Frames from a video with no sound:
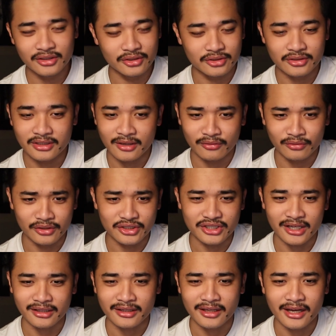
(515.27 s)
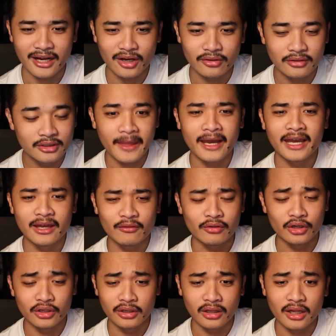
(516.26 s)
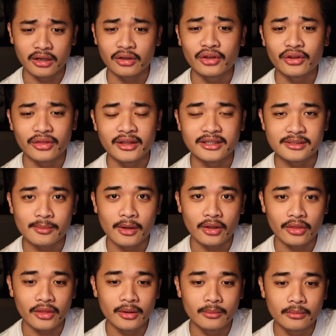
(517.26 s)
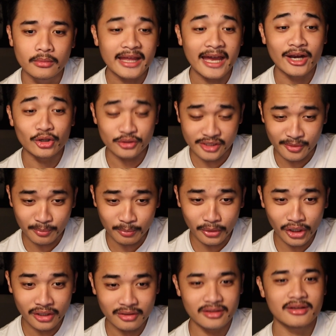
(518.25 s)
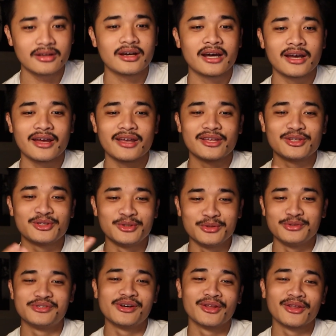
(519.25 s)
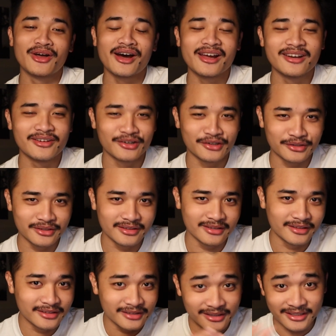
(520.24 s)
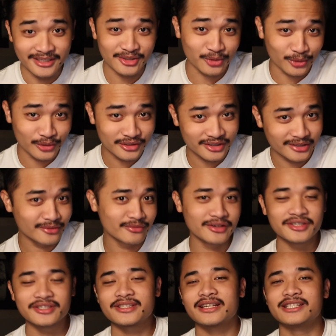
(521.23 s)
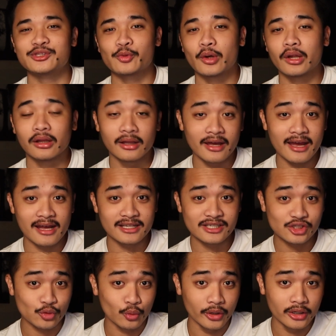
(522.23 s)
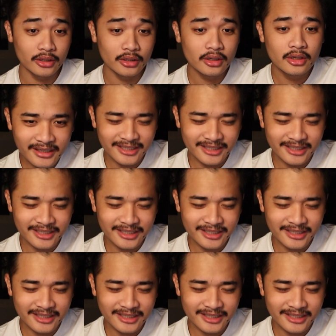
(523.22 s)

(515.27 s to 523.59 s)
You should definitely check that out. I've heard a lot of good things about them. Nano Tip Bot, I use a lot on the Discord servers as well as Twitter.